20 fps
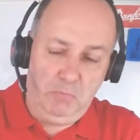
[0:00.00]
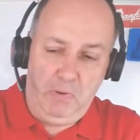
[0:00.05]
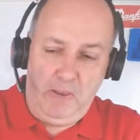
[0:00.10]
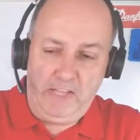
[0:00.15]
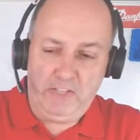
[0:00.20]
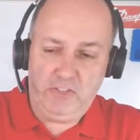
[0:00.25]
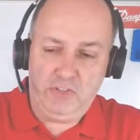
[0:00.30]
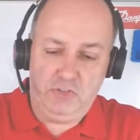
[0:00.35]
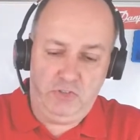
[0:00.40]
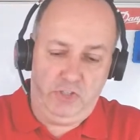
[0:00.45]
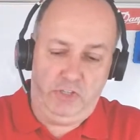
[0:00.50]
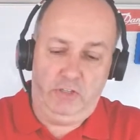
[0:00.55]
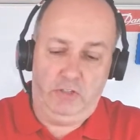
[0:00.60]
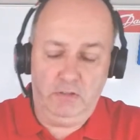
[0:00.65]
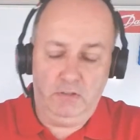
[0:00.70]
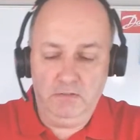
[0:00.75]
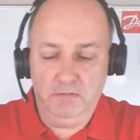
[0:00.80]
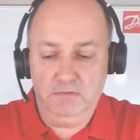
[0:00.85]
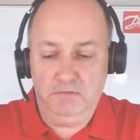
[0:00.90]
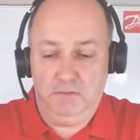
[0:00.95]
blast
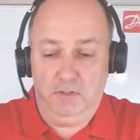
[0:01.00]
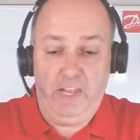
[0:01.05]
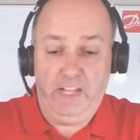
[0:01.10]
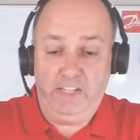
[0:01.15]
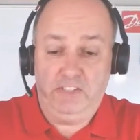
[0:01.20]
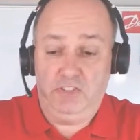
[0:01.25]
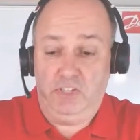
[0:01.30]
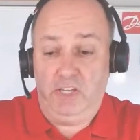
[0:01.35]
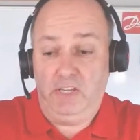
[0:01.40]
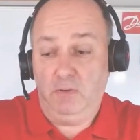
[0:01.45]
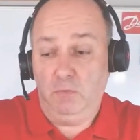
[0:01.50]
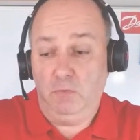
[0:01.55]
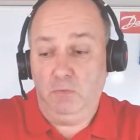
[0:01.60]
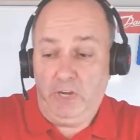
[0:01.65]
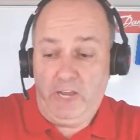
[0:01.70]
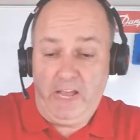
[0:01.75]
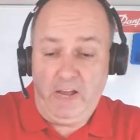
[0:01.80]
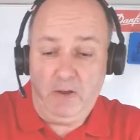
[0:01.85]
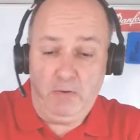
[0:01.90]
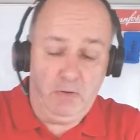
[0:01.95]
chill for, let's say,
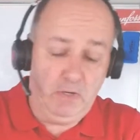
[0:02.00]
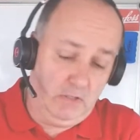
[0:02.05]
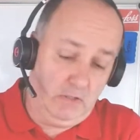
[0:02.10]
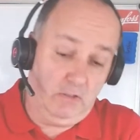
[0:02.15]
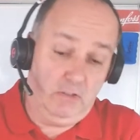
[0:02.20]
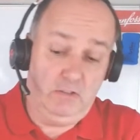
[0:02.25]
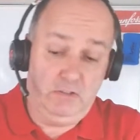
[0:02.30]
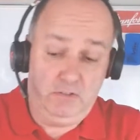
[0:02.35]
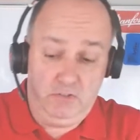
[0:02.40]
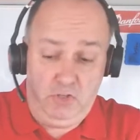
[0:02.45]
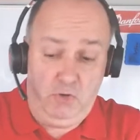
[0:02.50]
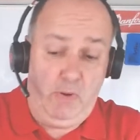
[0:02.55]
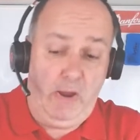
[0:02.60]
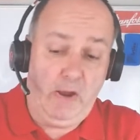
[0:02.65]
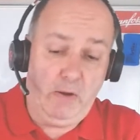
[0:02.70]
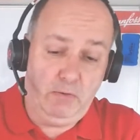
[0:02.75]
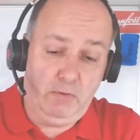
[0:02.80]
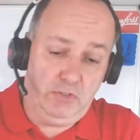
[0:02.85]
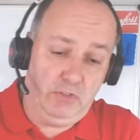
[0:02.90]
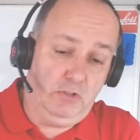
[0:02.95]
1 hour or 2
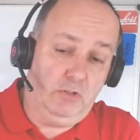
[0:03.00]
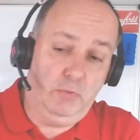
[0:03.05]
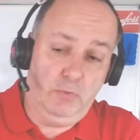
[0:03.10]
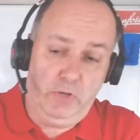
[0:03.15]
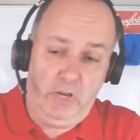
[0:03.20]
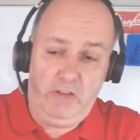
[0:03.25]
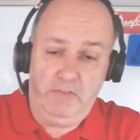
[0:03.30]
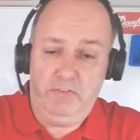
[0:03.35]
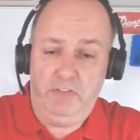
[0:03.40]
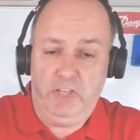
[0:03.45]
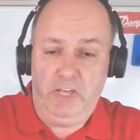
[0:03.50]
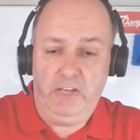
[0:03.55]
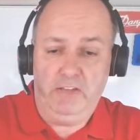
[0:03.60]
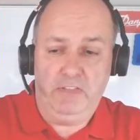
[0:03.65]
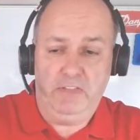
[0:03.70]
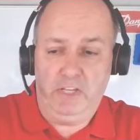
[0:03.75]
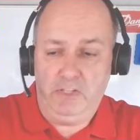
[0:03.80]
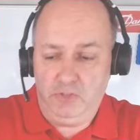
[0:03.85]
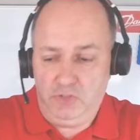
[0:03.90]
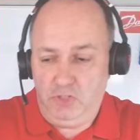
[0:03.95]
hours or whatever
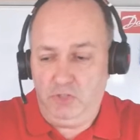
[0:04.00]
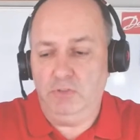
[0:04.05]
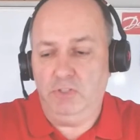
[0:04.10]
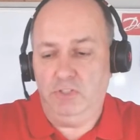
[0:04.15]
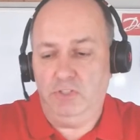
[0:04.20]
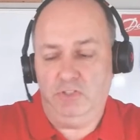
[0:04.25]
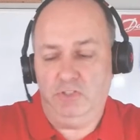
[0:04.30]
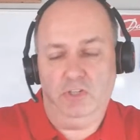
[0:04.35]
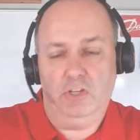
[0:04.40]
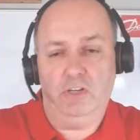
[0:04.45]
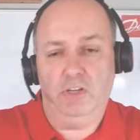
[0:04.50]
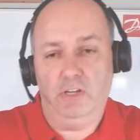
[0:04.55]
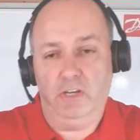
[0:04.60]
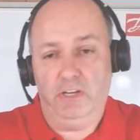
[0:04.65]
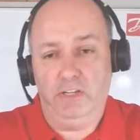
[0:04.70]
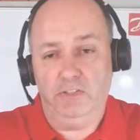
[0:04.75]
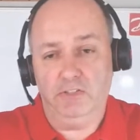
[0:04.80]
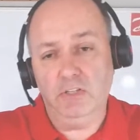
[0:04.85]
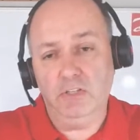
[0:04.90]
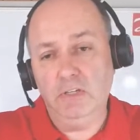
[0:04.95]
that duty cycle
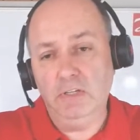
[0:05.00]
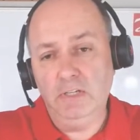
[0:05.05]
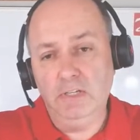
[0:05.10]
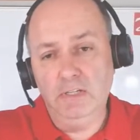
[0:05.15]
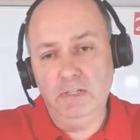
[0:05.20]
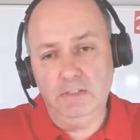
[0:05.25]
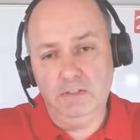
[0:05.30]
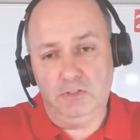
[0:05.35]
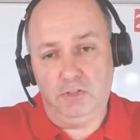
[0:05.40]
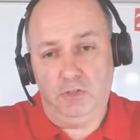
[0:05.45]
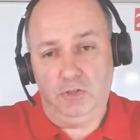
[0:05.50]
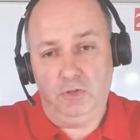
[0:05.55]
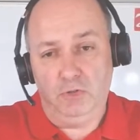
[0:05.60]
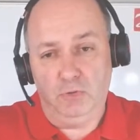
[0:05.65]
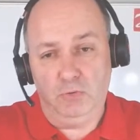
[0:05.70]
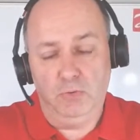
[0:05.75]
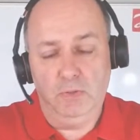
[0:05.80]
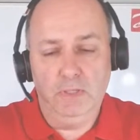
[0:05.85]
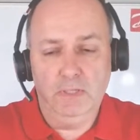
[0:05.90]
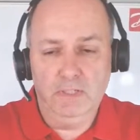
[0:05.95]
is,
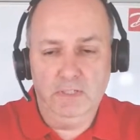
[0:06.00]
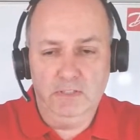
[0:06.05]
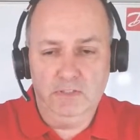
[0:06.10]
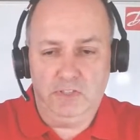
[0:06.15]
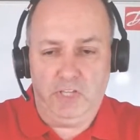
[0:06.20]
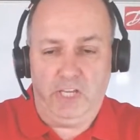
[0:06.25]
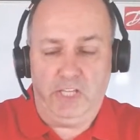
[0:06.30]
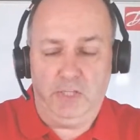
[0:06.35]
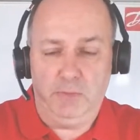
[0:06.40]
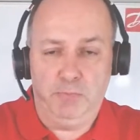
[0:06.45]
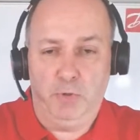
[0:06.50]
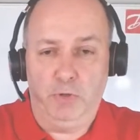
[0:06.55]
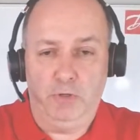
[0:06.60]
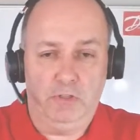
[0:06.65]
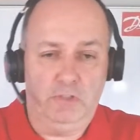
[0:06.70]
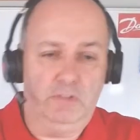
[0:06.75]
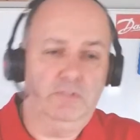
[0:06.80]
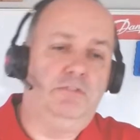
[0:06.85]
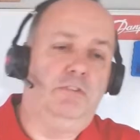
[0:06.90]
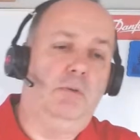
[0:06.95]
to take the
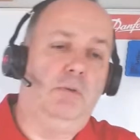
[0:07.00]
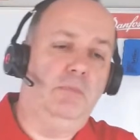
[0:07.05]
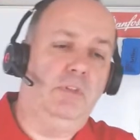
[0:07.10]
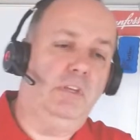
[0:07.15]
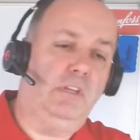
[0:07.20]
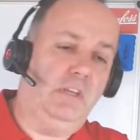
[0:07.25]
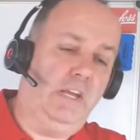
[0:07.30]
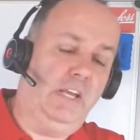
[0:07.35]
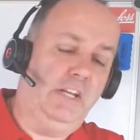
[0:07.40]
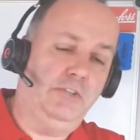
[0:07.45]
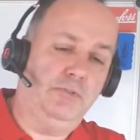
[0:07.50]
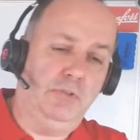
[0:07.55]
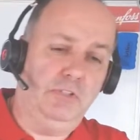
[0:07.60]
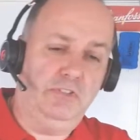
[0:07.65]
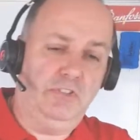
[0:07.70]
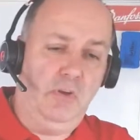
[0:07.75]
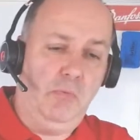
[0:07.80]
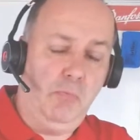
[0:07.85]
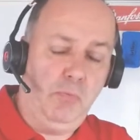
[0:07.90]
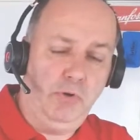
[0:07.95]
product from the entry
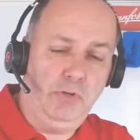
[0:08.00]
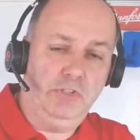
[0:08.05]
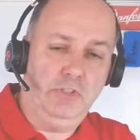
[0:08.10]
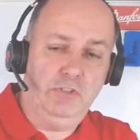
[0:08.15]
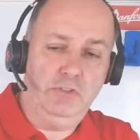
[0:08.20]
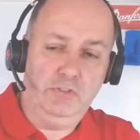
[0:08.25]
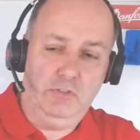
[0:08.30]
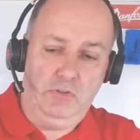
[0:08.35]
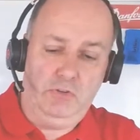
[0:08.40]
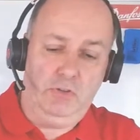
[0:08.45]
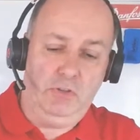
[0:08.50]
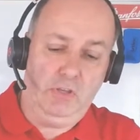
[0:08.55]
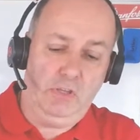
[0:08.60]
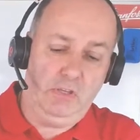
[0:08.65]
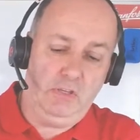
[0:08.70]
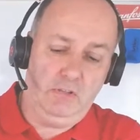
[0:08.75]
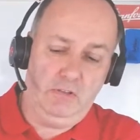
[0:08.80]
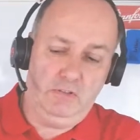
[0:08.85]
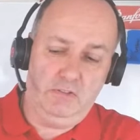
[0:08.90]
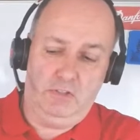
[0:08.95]
temperature to
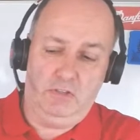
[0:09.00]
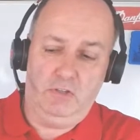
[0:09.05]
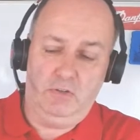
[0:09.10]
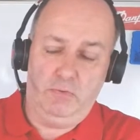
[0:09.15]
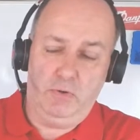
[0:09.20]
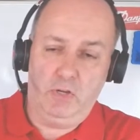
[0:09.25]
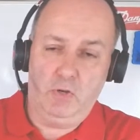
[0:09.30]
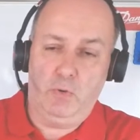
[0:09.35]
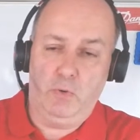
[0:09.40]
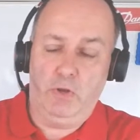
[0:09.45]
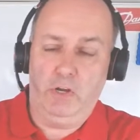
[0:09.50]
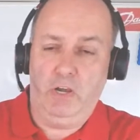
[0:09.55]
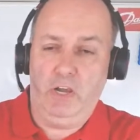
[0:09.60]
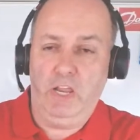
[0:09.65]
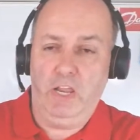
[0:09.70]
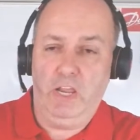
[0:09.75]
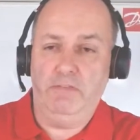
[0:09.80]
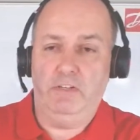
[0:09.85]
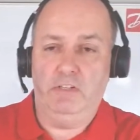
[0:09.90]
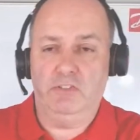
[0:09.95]
the required
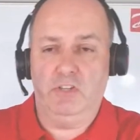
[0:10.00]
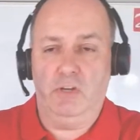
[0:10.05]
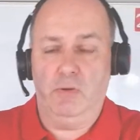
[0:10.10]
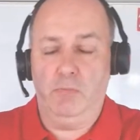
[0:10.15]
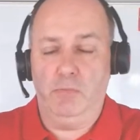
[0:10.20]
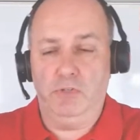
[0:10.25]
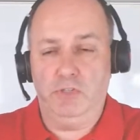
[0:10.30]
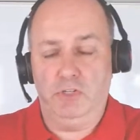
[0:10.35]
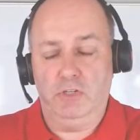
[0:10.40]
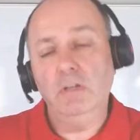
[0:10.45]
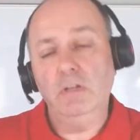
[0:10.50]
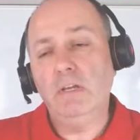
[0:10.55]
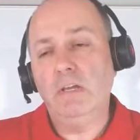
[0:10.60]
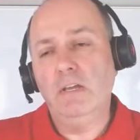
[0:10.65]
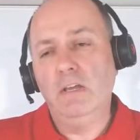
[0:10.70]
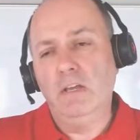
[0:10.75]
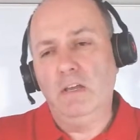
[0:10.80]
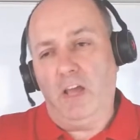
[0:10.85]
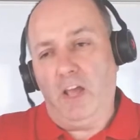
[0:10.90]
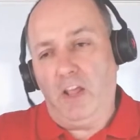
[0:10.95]
leaving temperature,
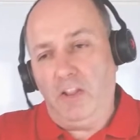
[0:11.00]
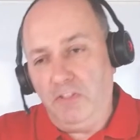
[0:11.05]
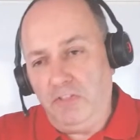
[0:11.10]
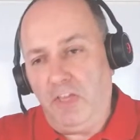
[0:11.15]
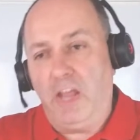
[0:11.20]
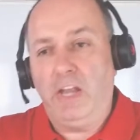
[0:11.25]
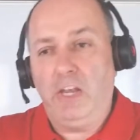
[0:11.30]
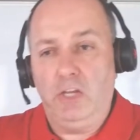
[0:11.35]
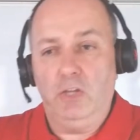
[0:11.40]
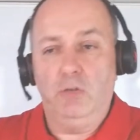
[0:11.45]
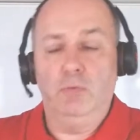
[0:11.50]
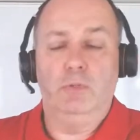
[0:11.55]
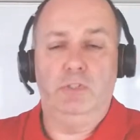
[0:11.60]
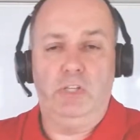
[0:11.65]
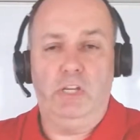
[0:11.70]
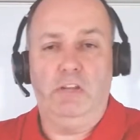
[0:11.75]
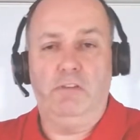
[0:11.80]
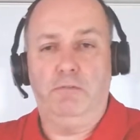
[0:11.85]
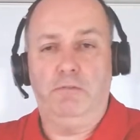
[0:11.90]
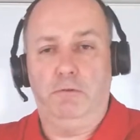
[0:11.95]
and then you would
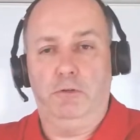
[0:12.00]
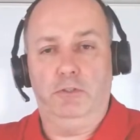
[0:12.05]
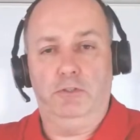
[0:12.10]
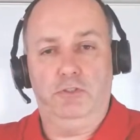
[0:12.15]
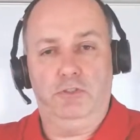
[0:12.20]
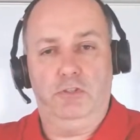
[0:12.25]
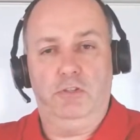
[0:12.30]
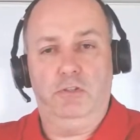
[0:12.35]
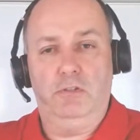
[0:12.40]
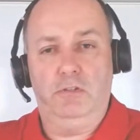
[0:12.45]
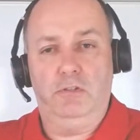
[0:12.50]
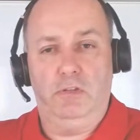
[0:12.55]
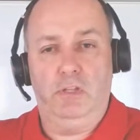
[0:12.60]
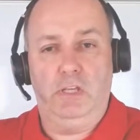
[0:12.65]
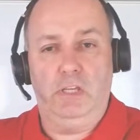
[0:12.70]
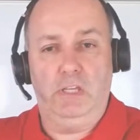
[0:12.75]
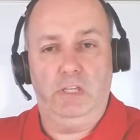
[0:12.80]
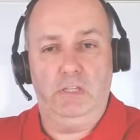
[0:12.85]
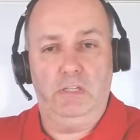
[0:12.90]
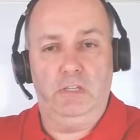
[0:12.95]
defrost
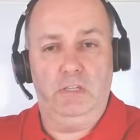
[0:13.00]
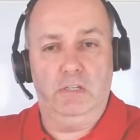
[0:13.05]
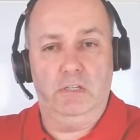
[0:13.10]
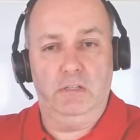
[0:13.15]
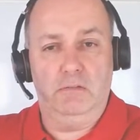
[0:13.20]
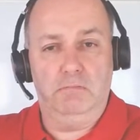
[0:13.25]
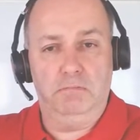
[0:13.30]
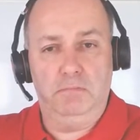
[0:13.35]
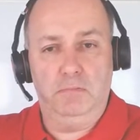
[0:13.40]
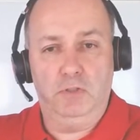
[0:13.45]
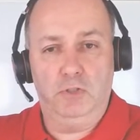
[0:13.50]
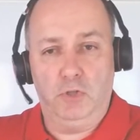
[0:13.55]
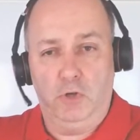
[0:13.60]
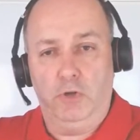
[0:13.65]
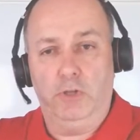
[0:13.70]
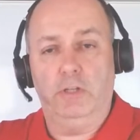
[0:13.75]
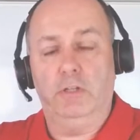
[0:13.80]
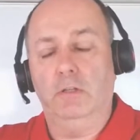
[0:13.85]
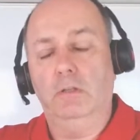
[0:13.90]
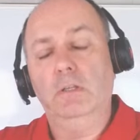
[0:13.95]
the
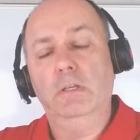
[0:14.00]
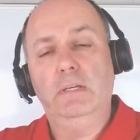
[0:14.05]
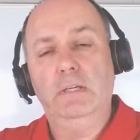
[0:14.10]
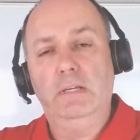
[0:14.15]
coil.